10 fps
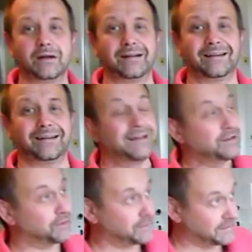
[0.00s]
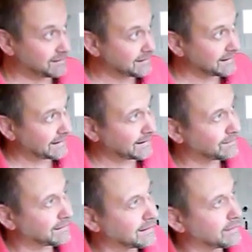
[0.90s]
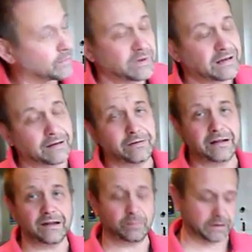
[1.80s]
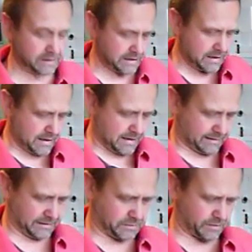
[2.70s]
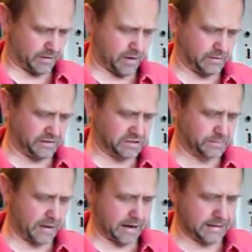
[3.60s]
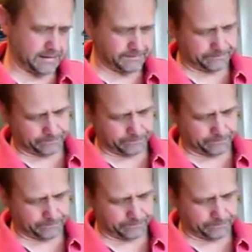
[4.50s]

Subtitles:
Not that you'd think it looking out the window here, but these were grown in Spain,